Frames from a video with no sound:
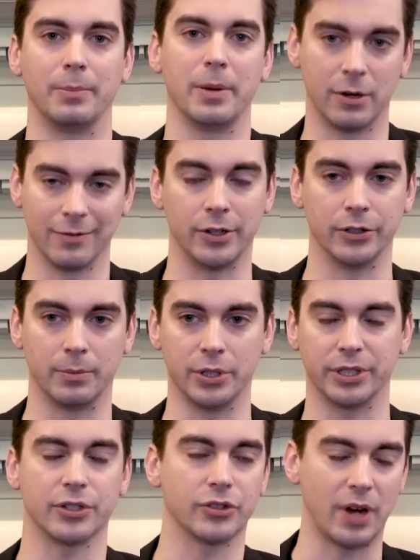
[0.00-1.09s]
a bit more vulnerable
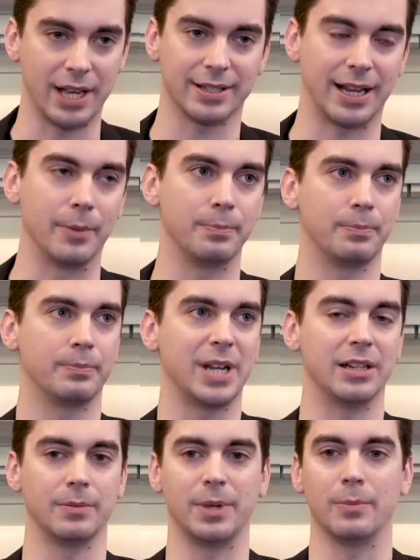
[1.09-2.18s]
to stress, and
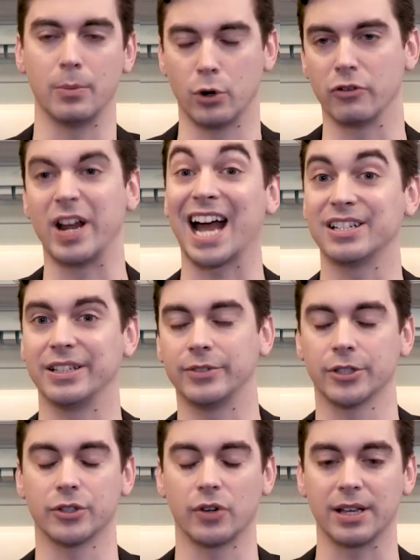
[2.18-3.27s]
tend to be a bit more reactive
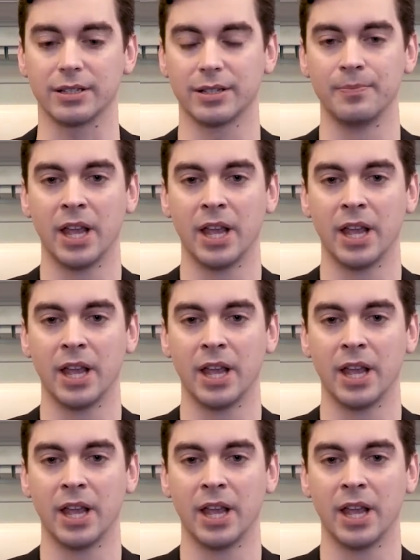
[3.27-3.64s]
to stress.